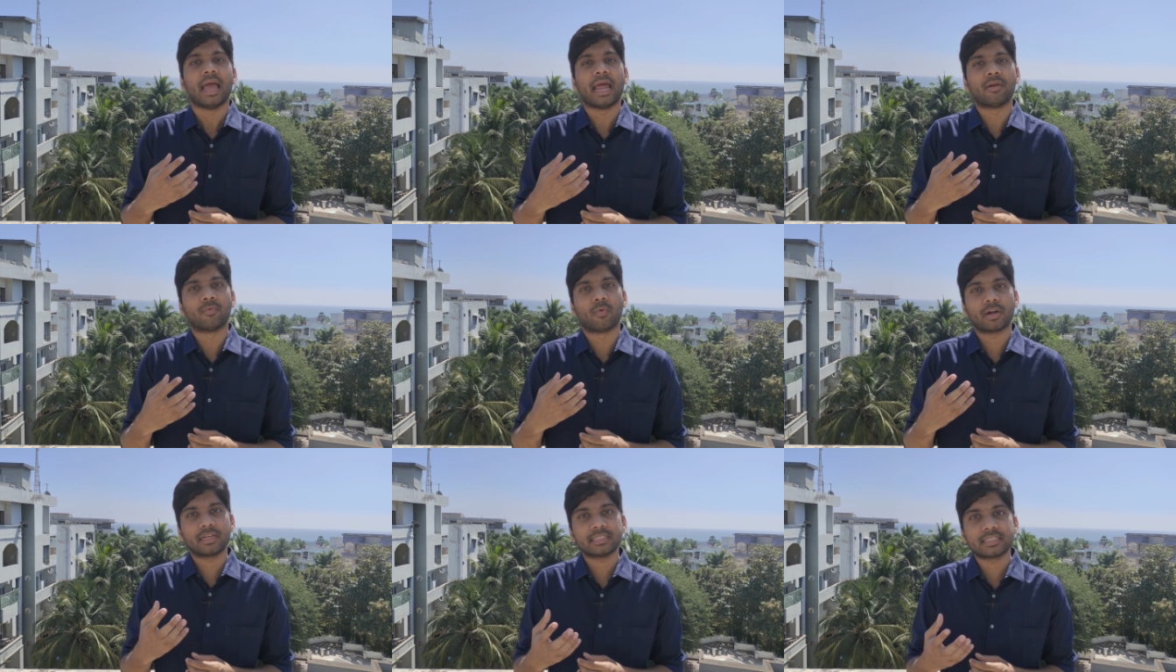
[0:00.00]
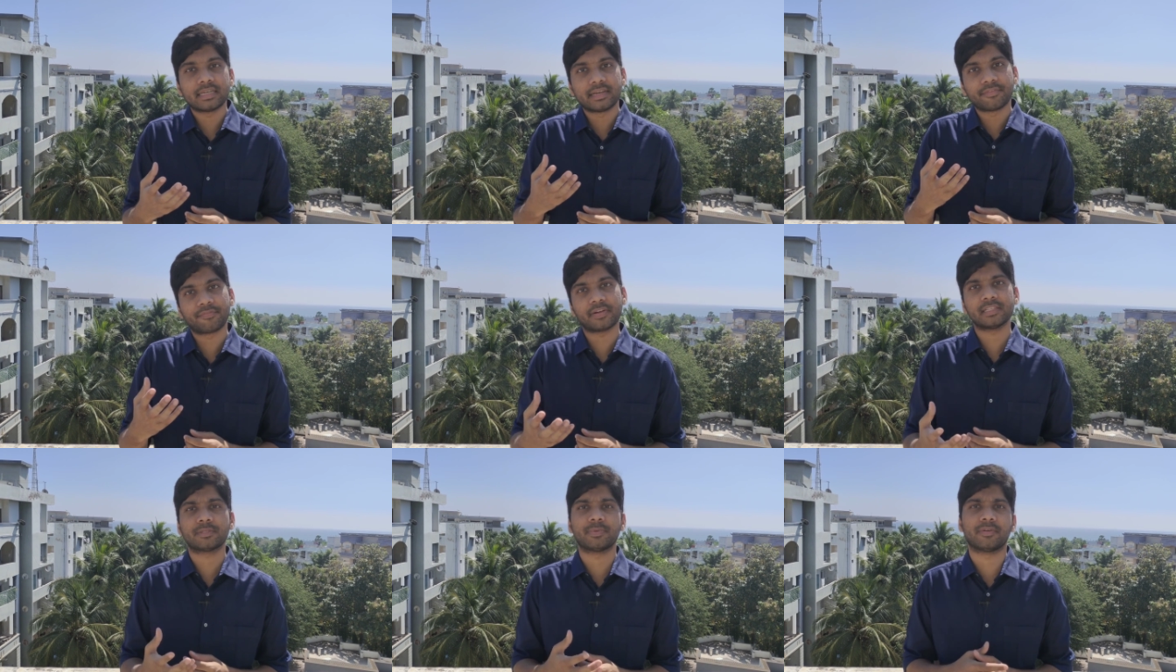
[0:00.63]
and what is the
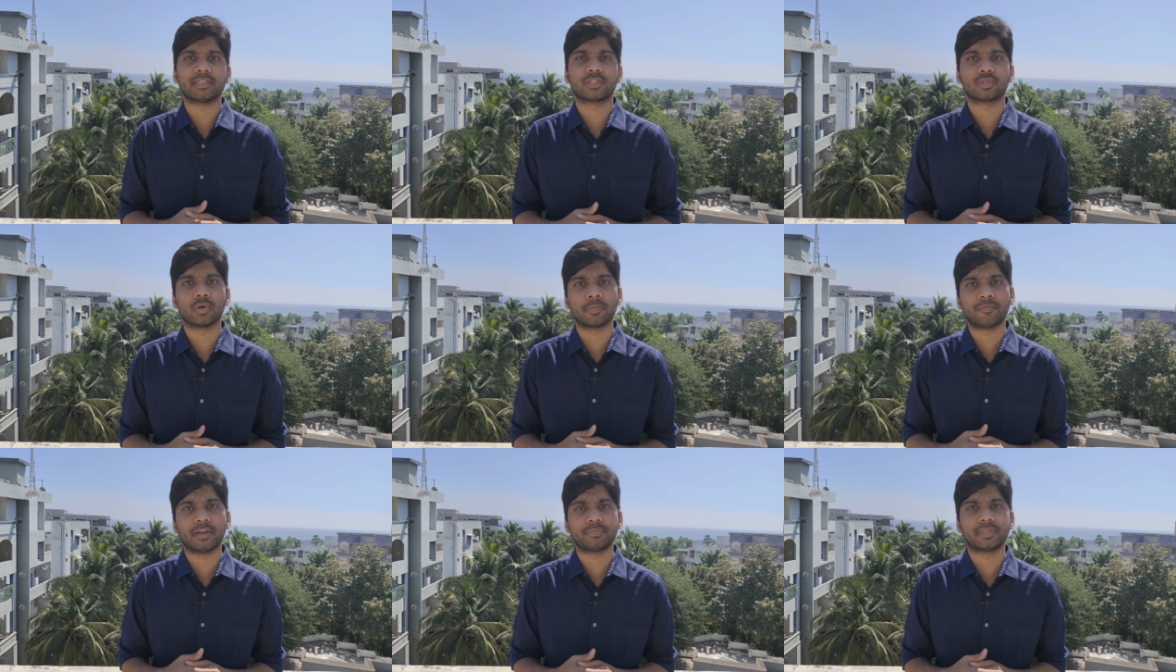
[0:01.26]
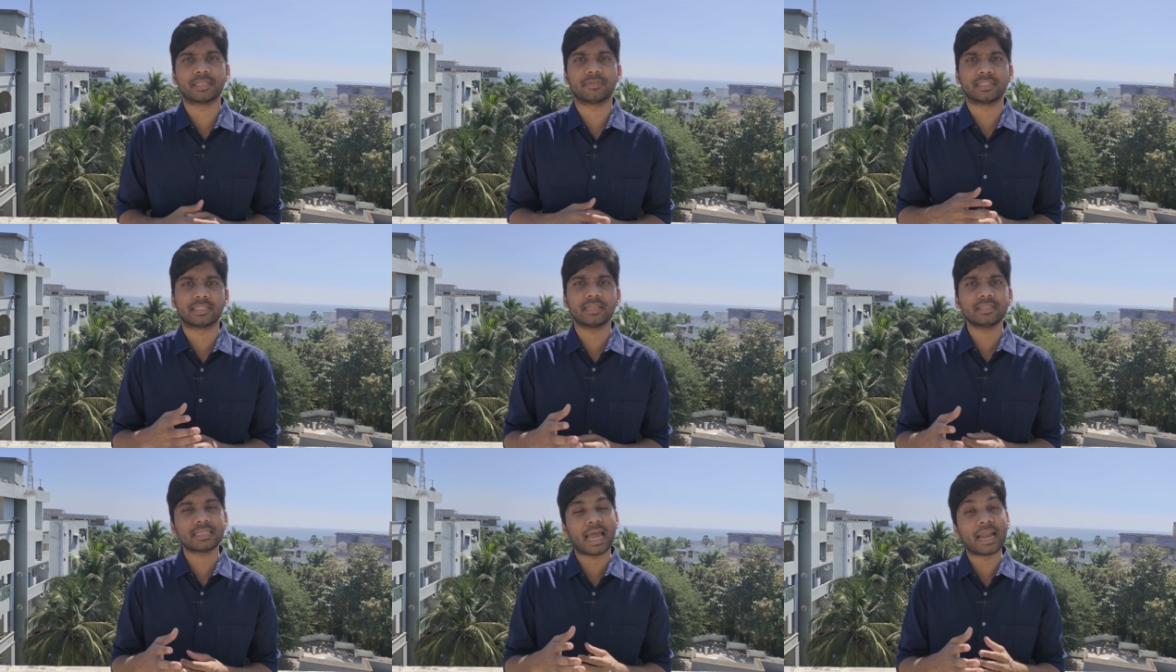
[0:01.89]
difference between SOAP web
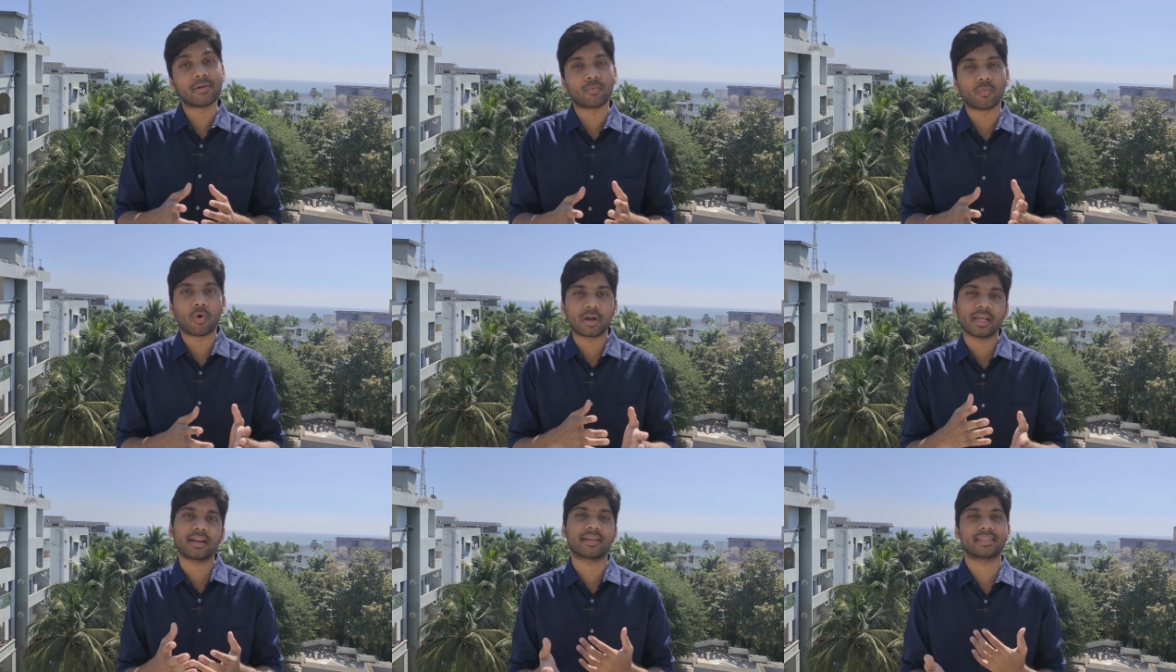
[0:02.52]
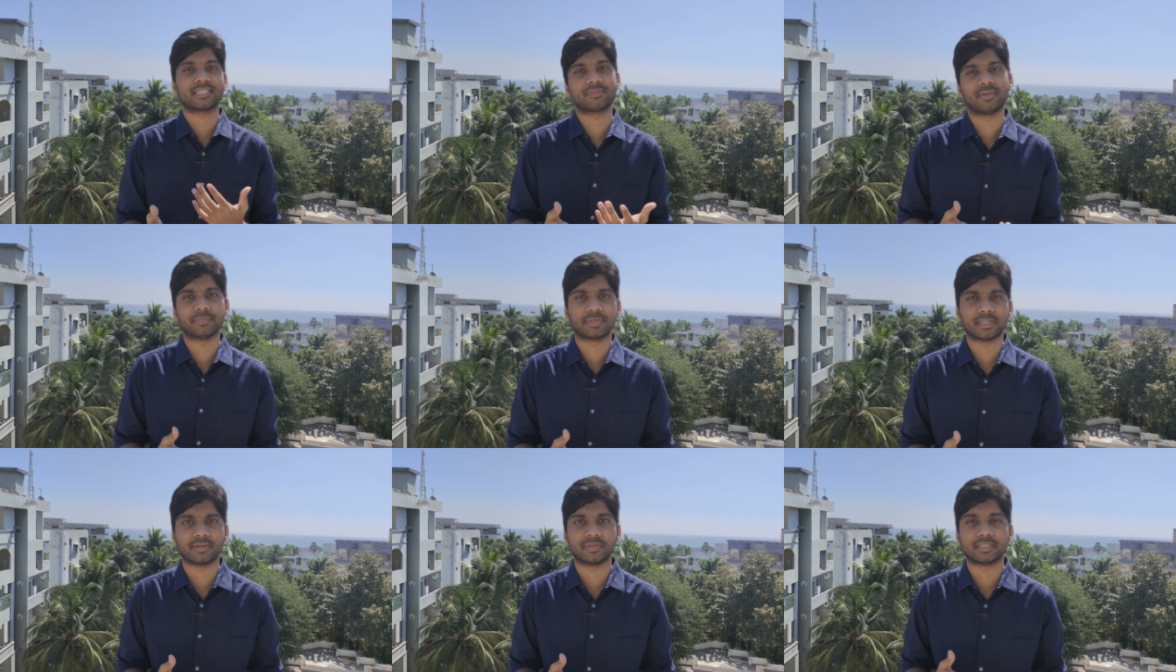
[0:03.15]
services and what are REST
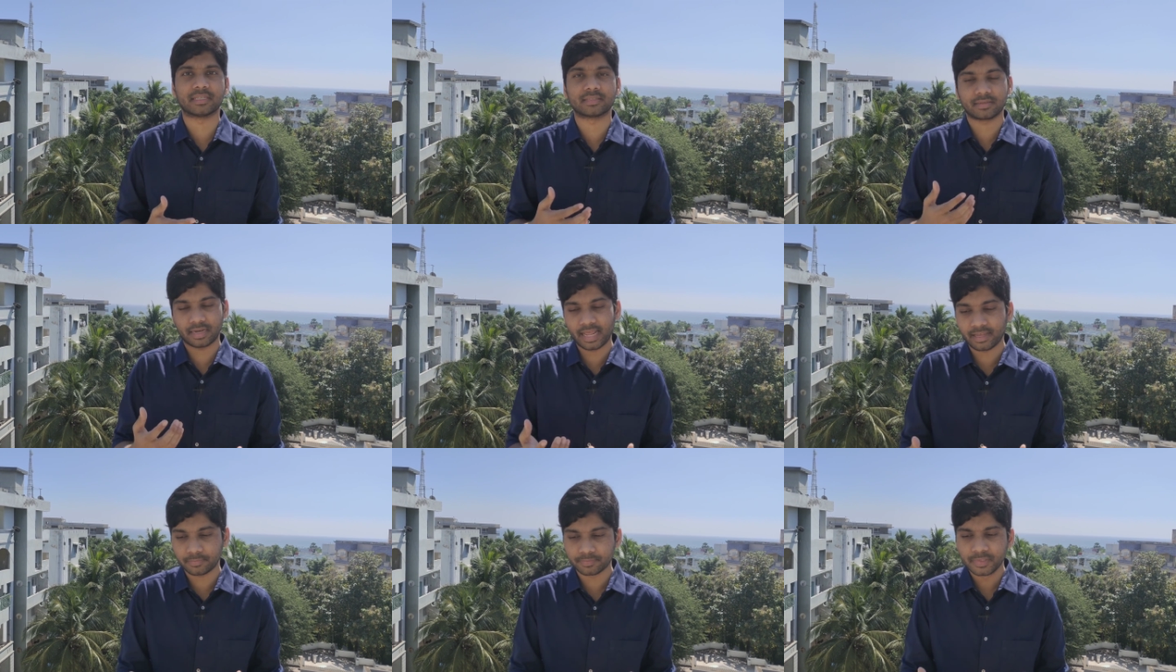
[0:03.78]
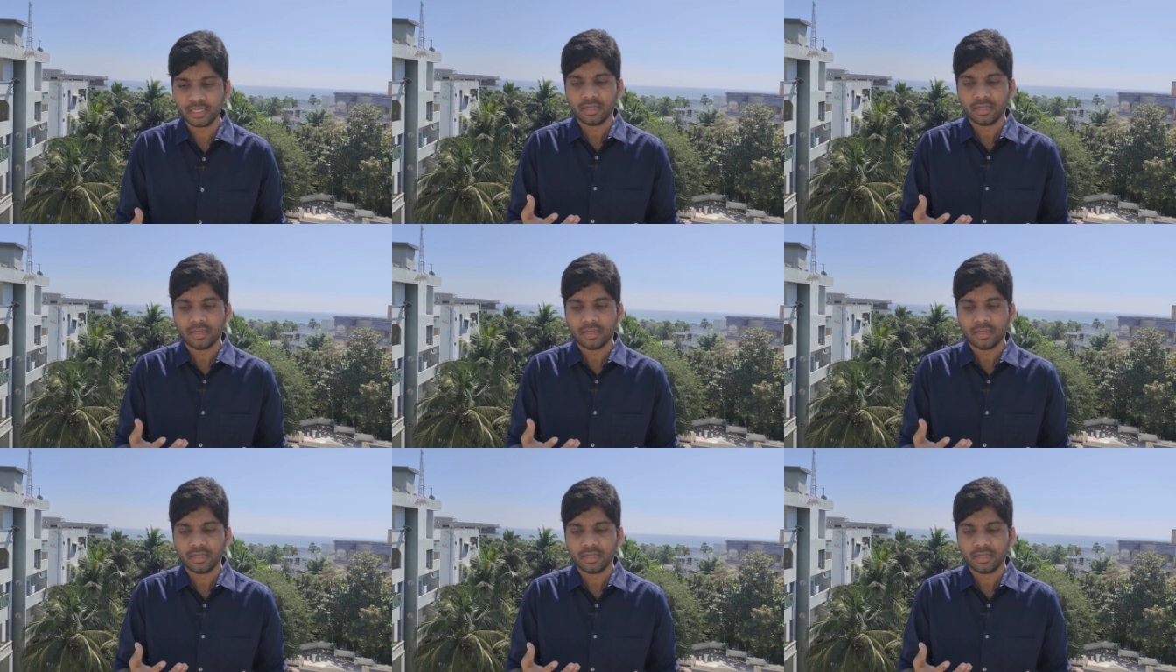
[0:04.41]
web services. Like